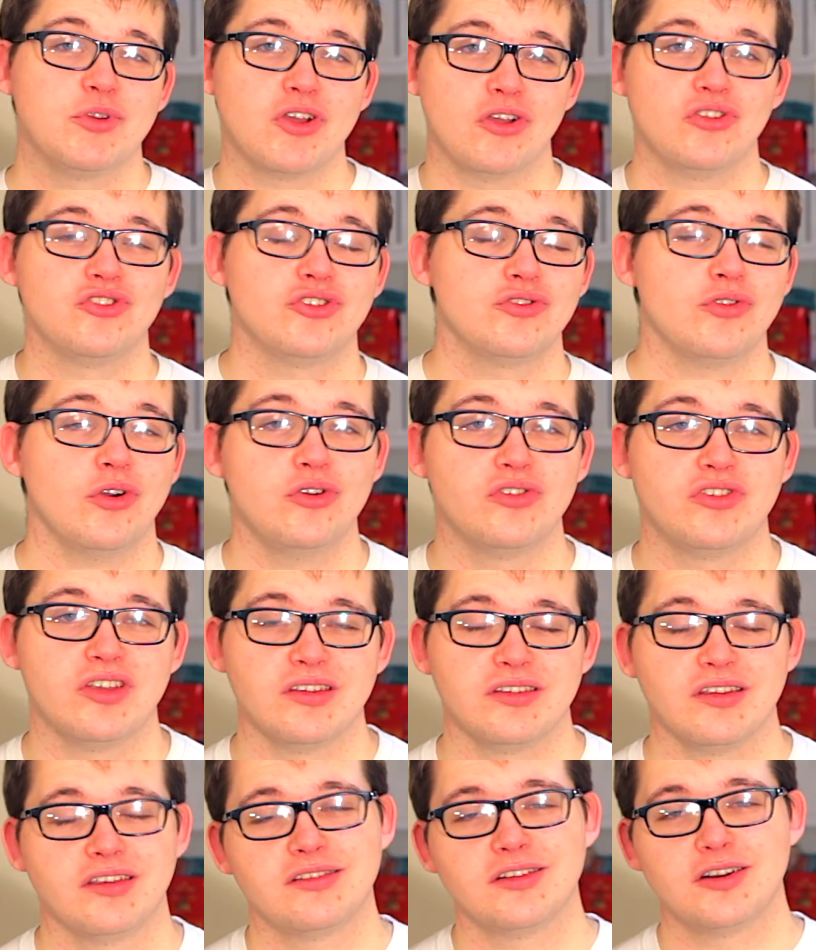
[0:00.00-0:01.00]
Guns N'
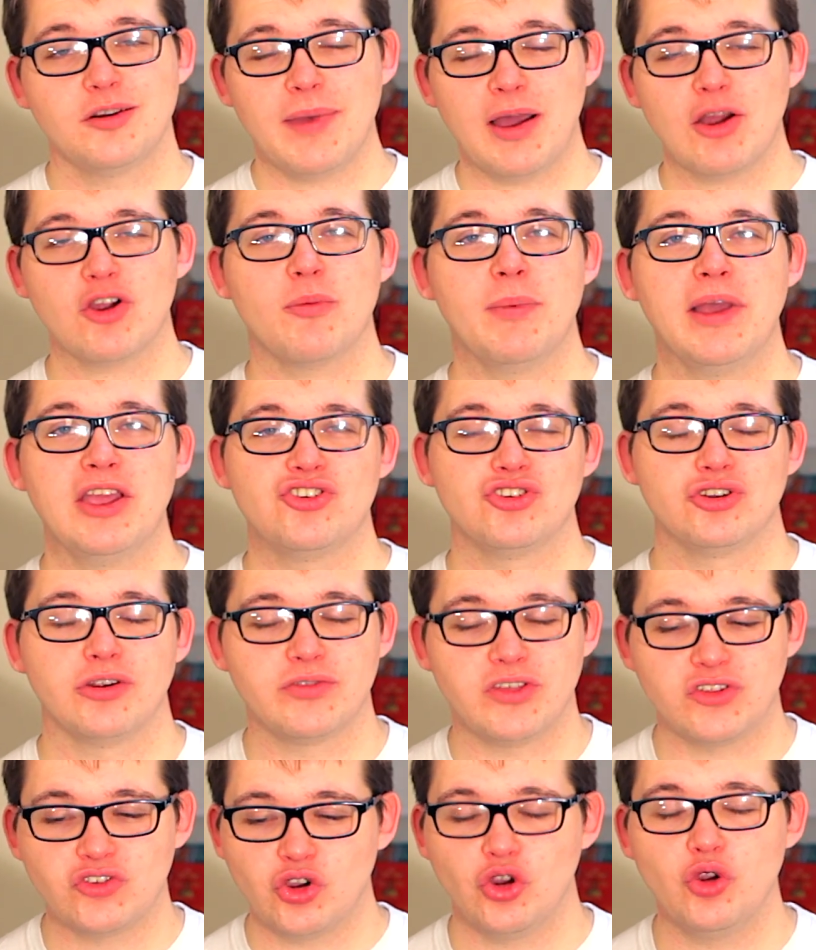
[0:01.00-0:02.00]
Roses is an amalgamation of
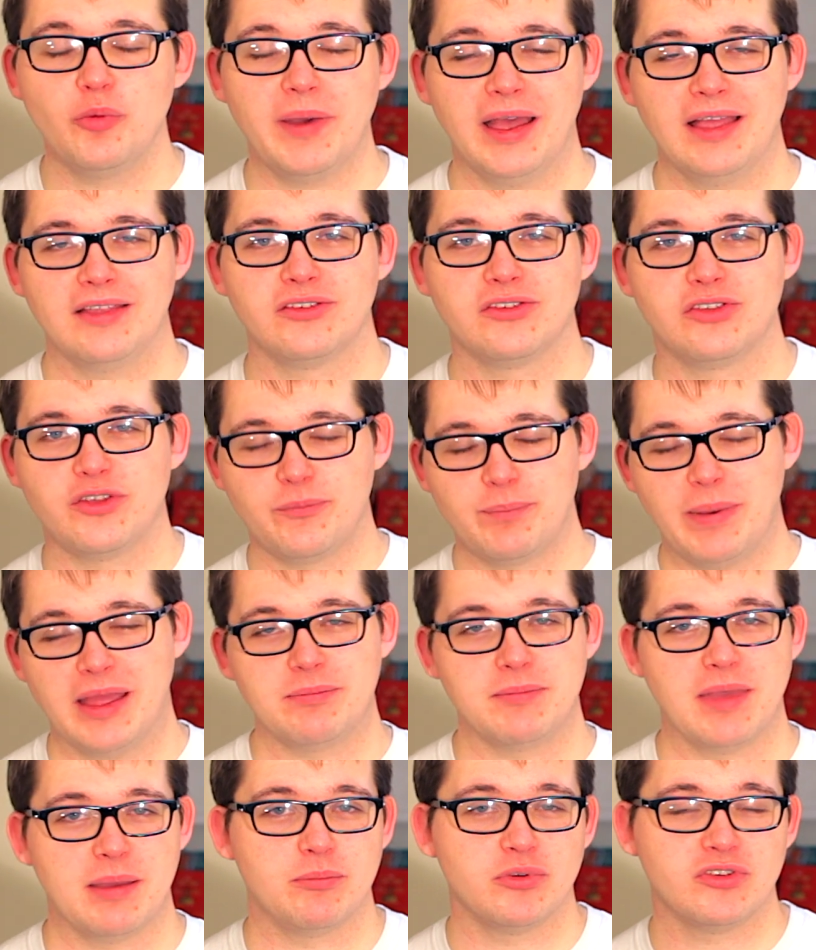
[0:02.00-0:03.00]
the two bands the
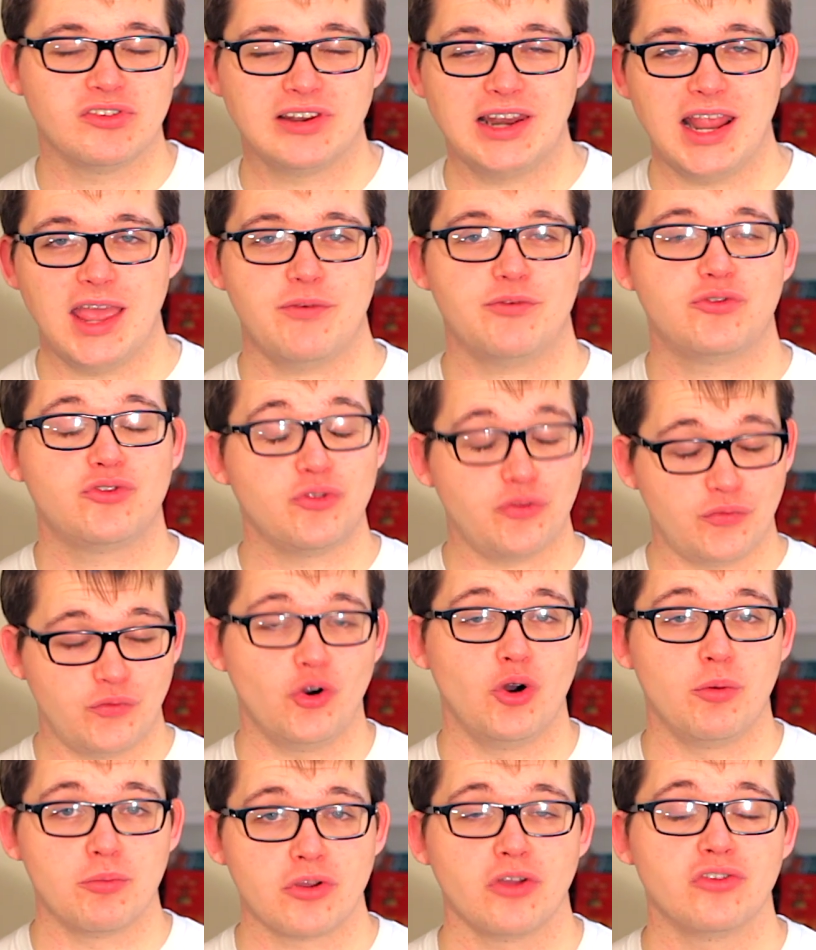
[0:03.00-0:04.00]
band members left to
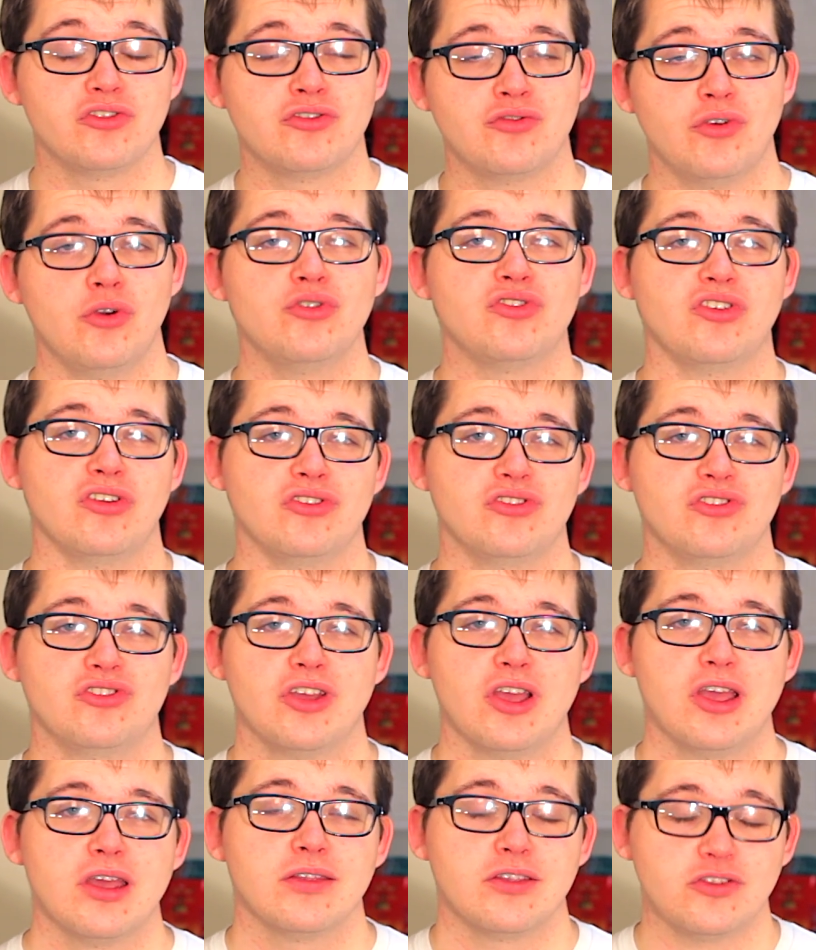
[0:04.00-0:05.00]
form Guns N'
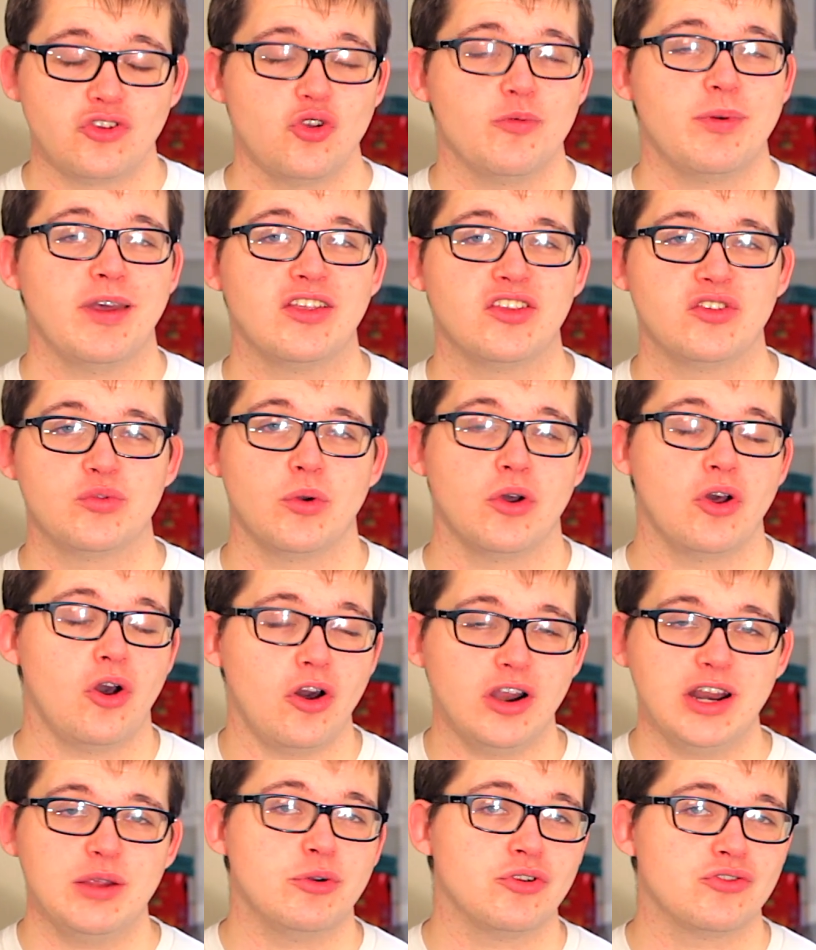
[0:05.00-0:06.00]
Roses. The two bands were
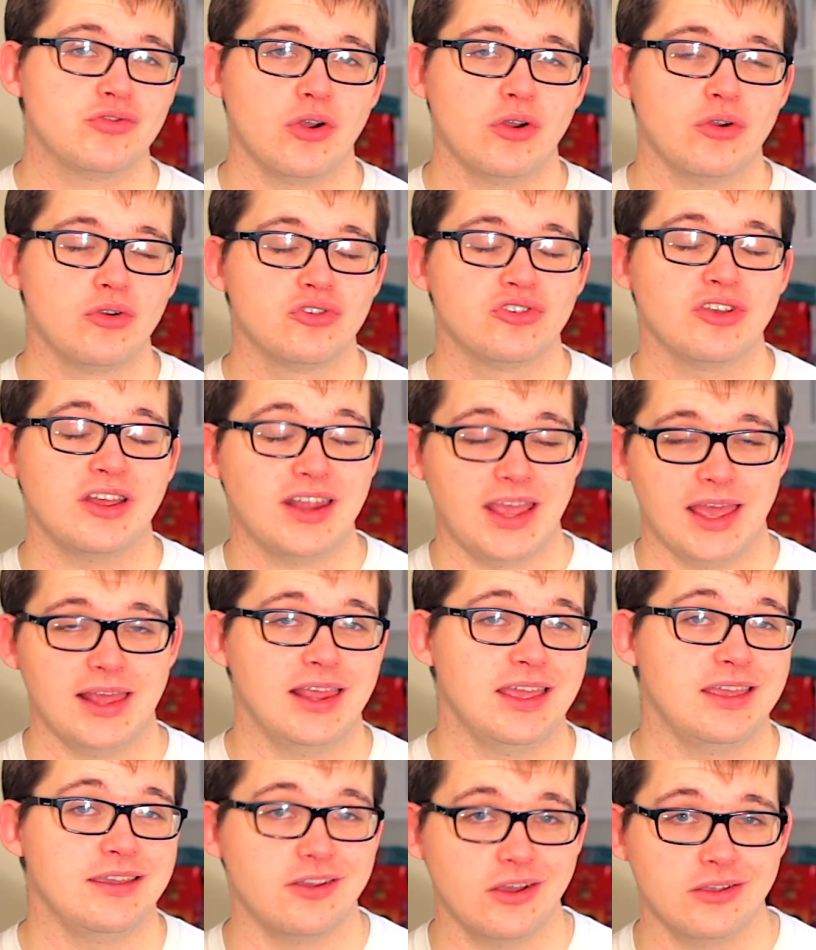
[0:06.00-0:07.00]
Hollywood Rose and
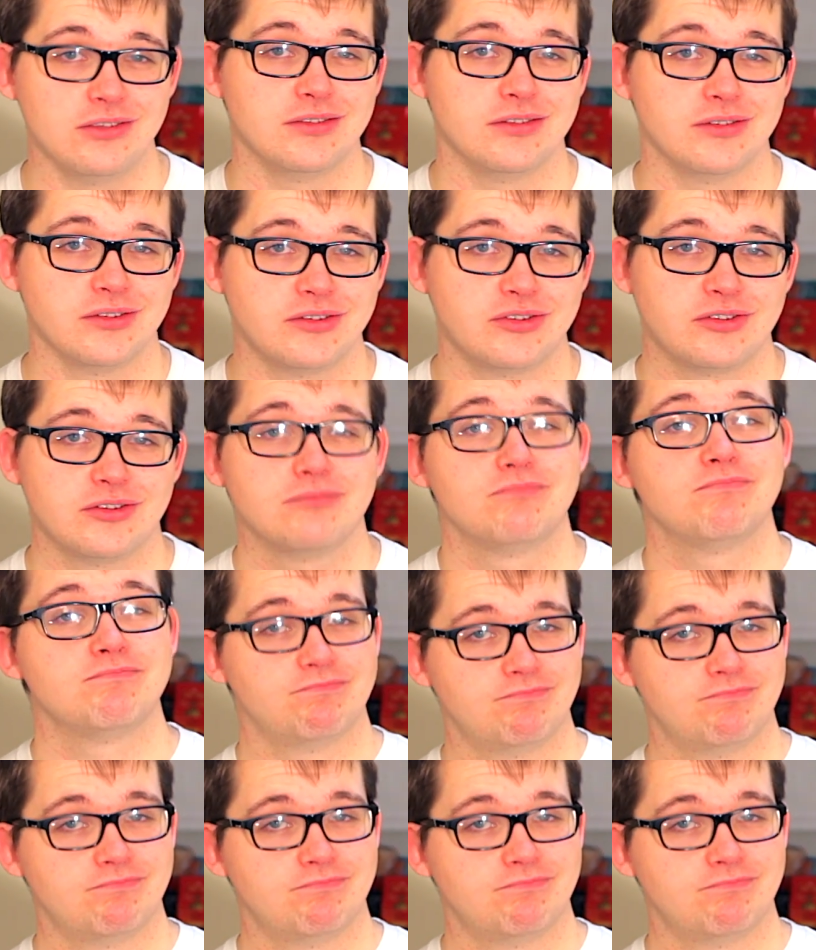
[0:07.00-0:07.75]
LA Guns.